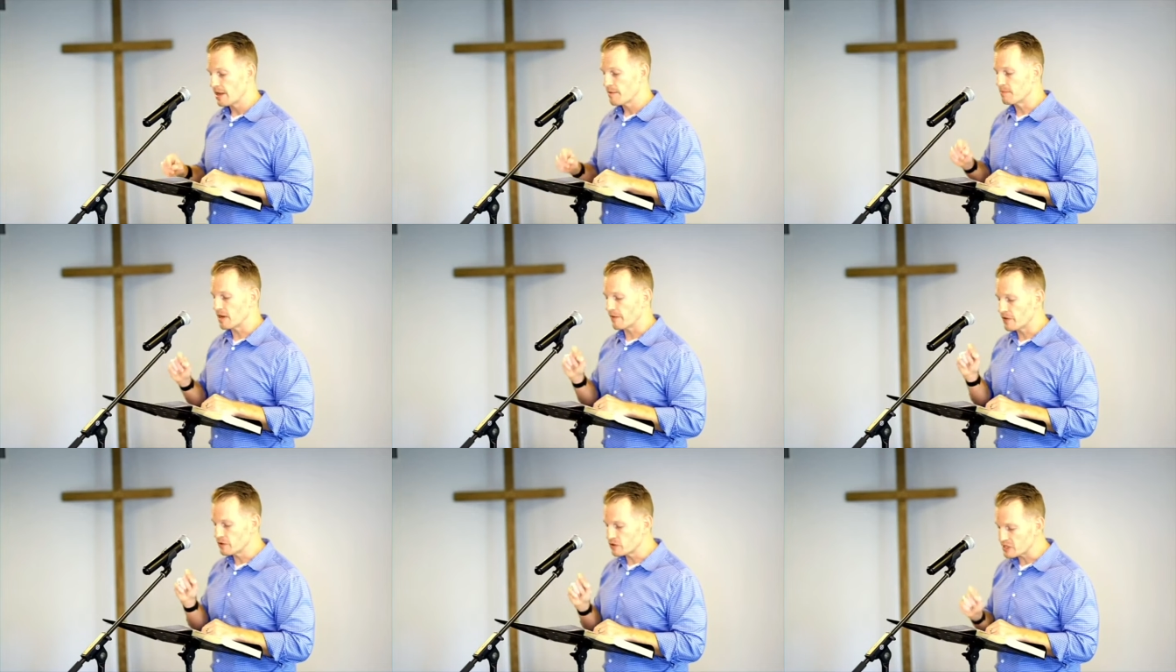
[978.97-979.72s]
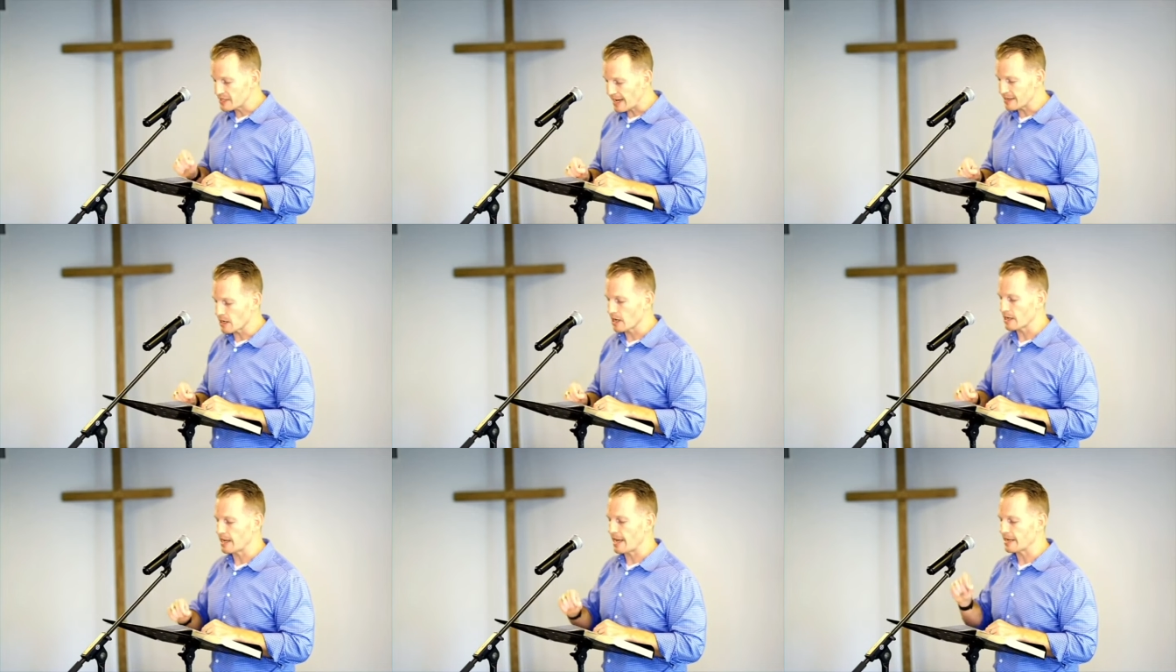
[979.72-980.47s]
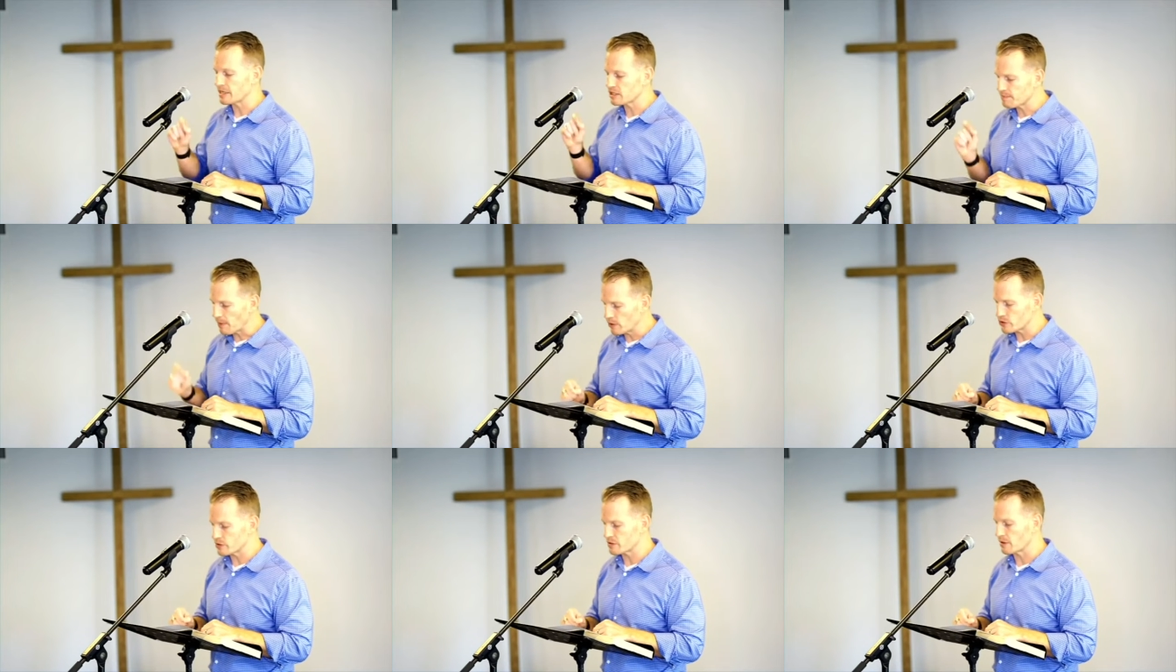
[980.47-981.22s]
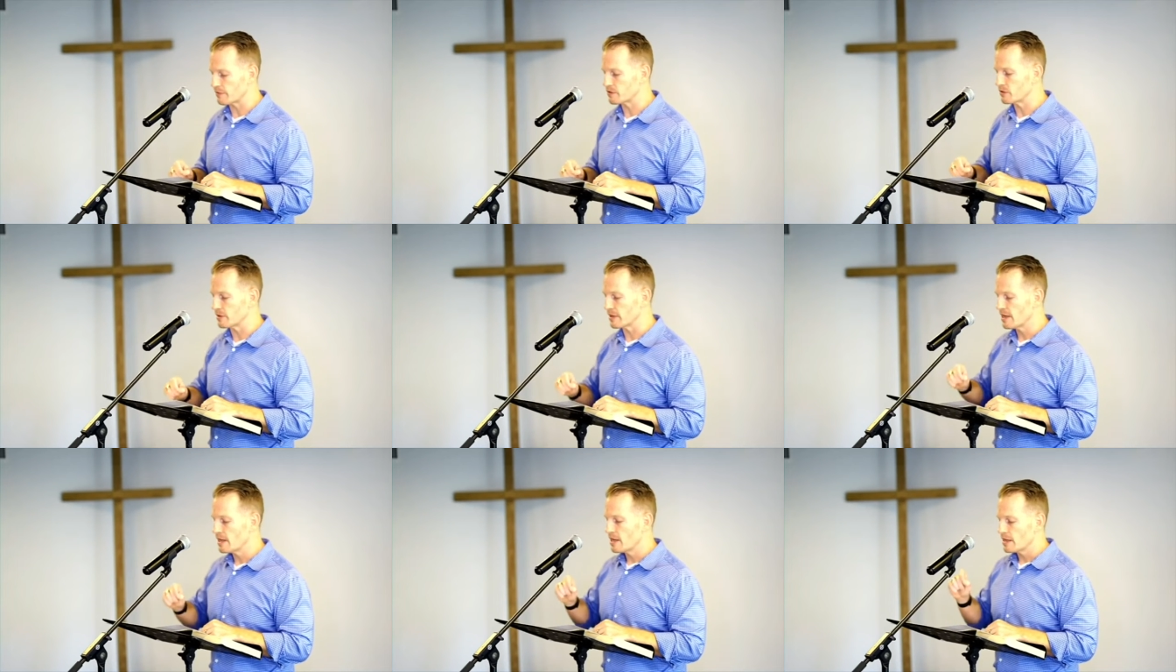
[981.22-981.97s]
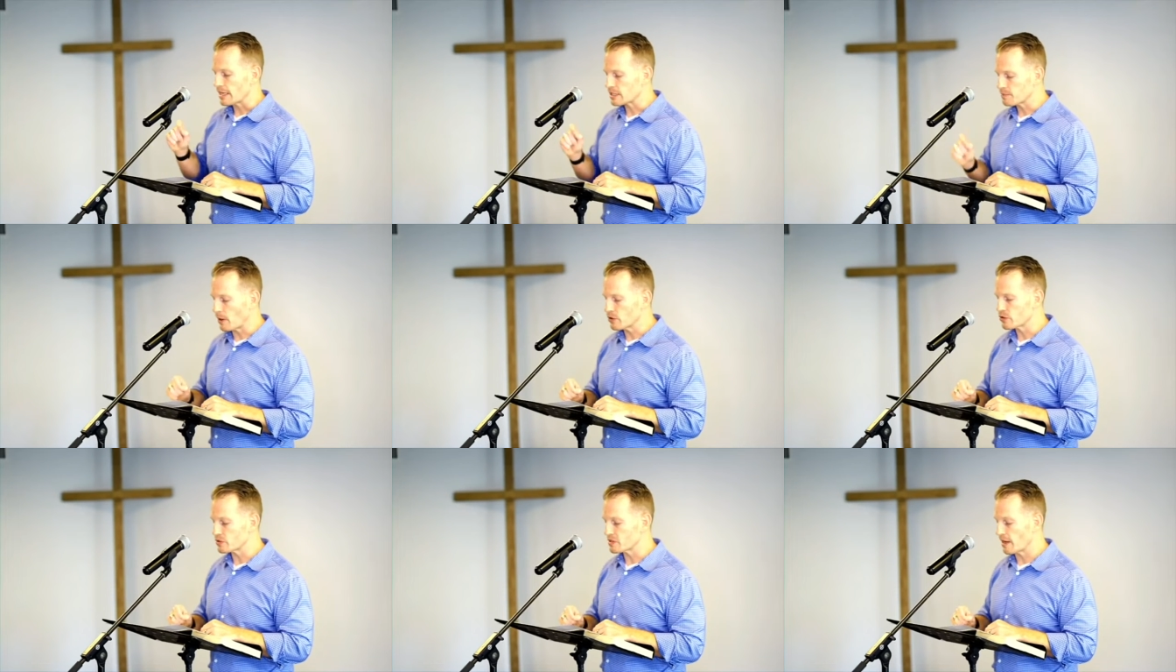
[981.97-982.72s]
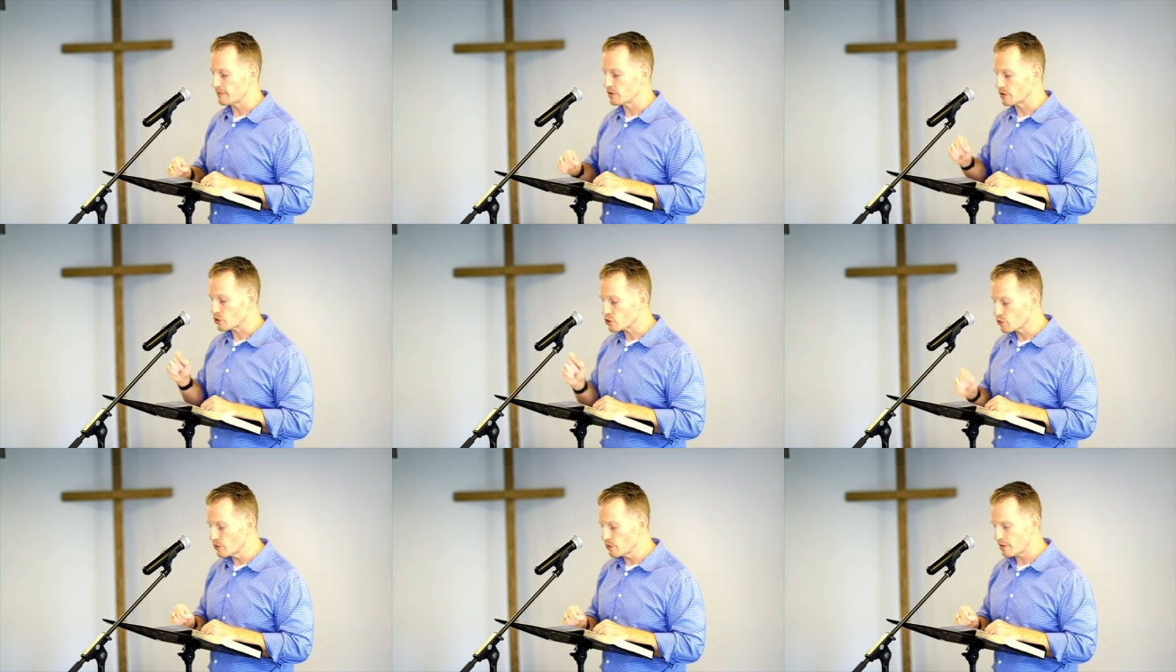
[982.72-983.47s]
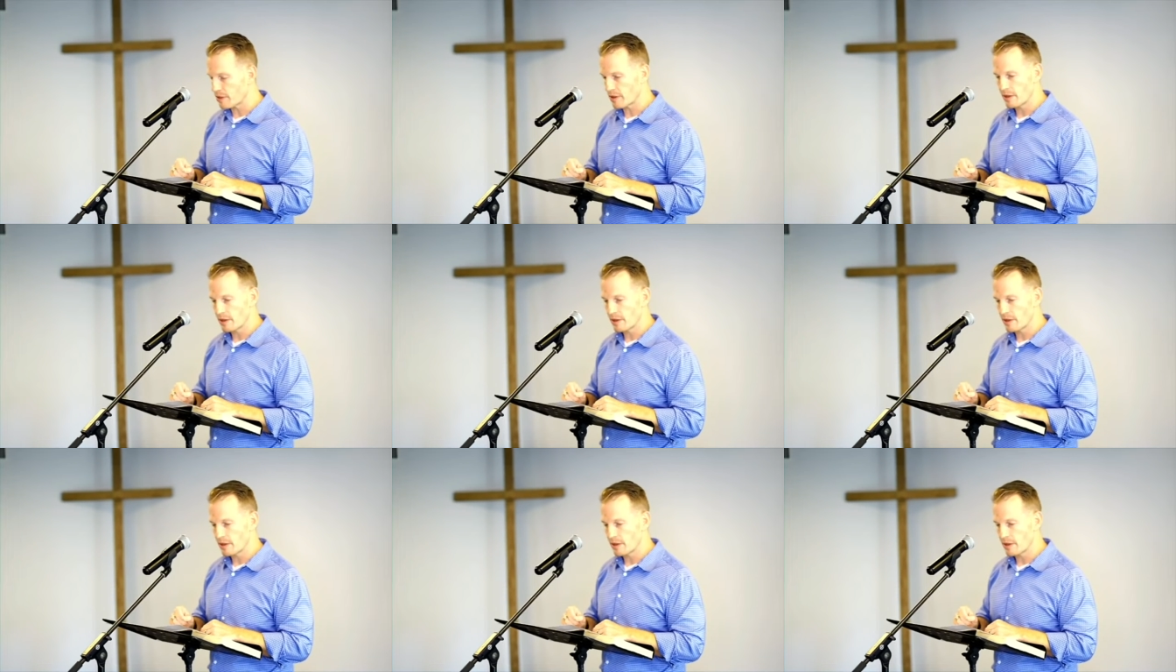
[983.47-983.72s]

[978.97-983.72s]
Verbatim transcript: But if you stand on it and expose yourself to it, expose yourself to the truth